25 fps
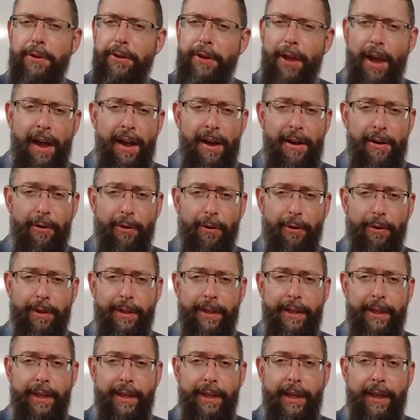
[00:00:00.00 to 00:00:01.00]
No,
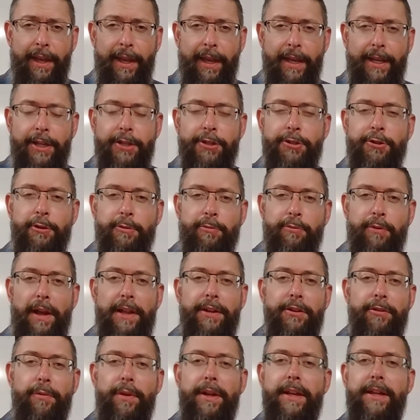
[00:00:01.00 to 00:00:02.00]
because you're
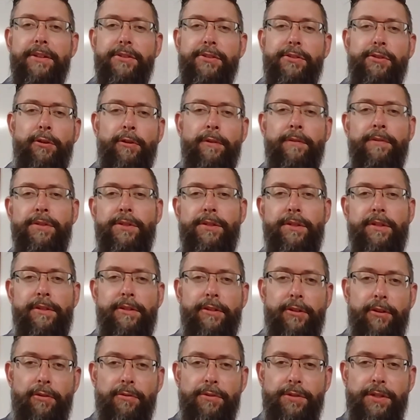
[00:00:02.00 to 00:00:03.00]
rendering a service to the
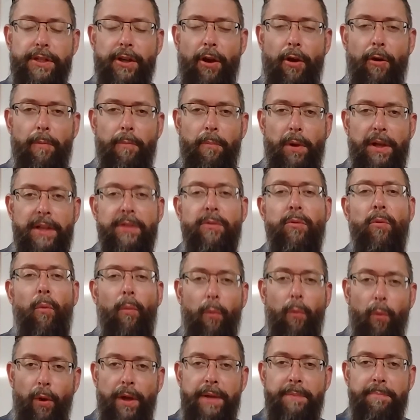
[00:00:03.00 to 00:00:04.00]
nursing home
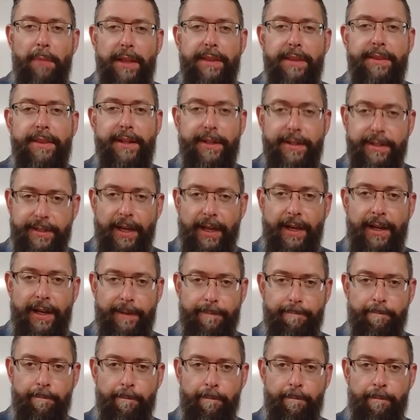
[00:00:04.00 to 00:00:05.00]
one month at a time.